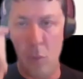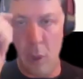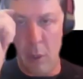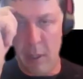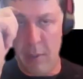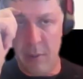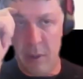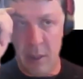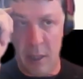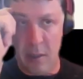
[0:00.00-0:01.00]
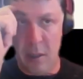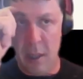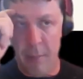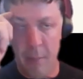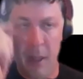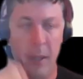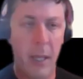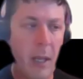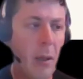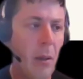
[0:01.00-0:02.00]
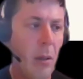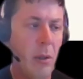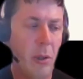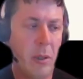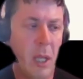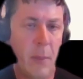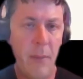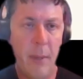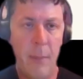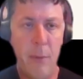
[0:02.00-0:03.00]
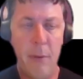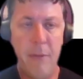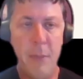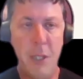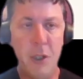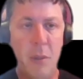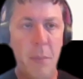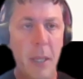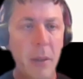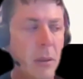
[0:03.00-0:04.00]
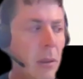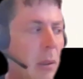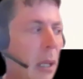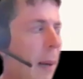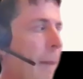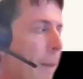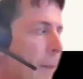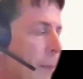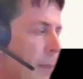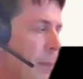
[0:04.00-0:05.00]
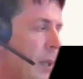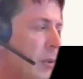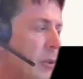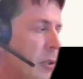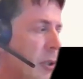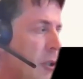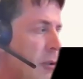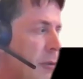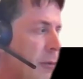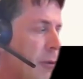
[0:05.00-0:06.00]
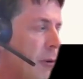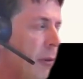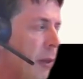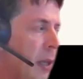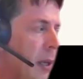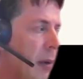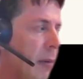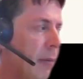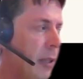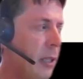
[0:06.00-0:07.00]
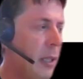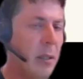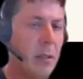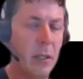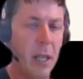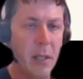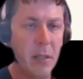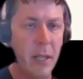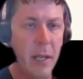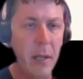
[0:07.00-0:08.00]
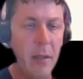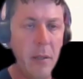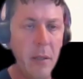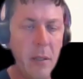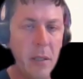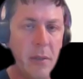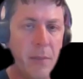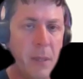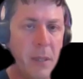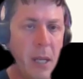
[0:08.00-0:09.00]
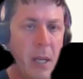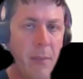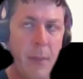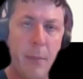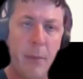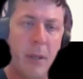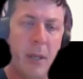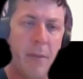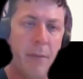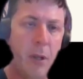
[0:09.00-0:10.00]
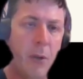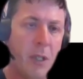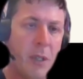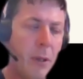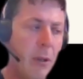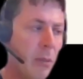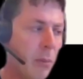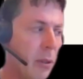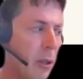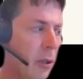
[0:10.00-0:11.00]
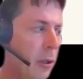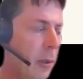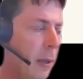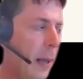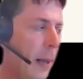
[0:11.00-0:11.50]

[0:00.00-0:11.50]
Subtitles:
Now, we covered this last time, and again, sort of start to provide a bit more information, but Bolt.new for their front end to get started. This is particularly for people that have no experience with code.